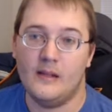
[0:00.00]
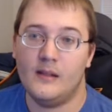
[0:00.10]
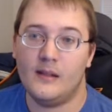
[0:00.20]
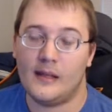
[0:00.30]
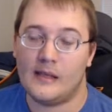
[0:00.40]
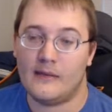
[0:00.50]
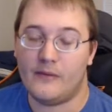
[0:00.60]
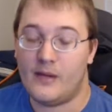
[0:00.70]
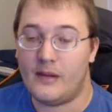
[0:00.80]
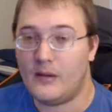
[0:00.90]
and
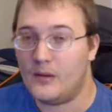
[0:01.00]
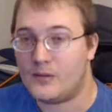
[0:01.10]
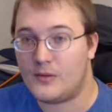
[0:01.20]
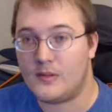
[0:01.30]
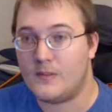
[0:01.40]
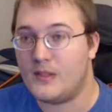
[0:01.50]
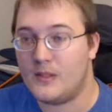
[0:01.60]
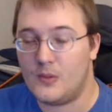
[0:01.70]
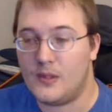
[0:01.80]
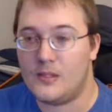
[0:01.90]
even then those are some
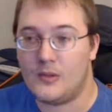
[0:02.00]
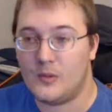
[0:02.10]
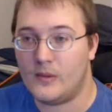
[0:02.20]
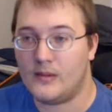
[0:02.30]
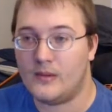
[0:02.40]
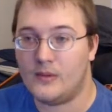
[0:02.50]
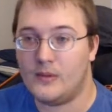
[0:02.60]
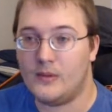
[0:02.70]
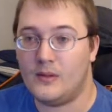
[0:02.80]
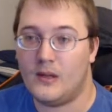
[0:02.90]
situational
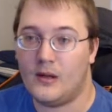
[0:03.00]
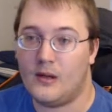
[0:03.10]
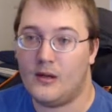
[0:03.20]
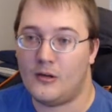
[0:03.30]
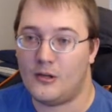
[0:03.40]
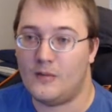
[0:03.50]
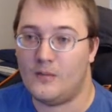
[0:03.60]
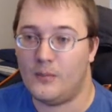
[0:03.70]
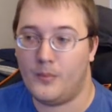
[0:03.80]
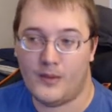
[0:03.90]
ones, they're
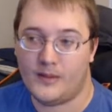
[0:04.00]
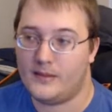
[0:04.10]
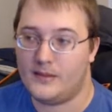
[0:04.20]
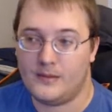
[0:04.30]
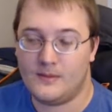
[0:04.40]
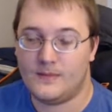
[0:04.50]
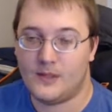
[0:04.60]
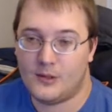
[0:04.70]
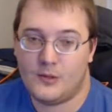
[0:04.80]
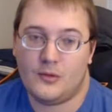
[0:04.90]
pointless.
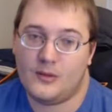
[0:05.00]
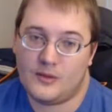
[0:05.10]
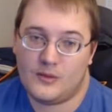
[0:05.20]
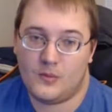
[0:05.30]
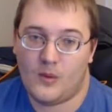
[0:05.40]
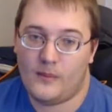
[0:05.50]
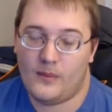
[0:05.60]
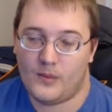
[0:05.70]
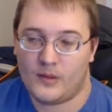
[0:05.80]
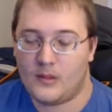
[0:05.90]
They're useless. I
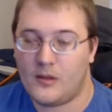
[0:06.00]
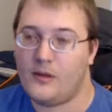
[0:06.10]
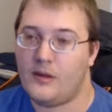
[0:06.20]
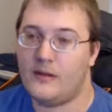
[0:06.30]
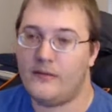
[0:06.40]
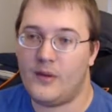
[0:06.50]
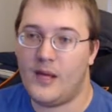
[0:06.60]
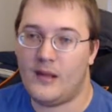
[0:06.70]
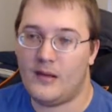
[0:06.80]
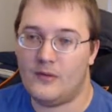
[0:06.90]
mean, what good are they if you
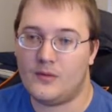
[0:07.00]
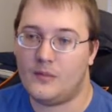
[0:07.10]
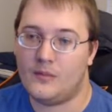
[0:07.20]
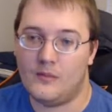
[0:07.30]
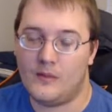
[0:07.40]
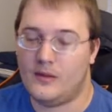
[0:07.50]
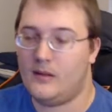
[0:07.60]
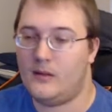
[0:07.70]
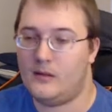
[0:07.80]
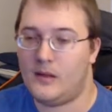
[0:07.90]
can't use them
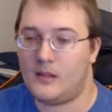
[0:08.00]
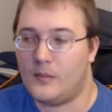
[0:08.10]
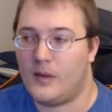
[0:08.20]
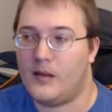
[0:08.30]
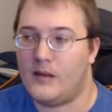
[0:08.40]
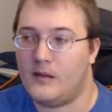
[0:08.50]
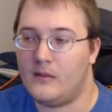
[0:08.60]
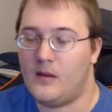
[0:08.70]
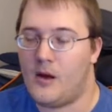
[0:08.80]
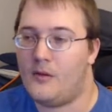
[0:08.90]
and they're locked behind
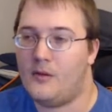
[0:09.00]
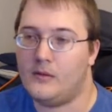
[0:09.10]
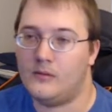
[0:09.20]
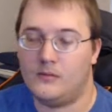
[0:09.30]
honor,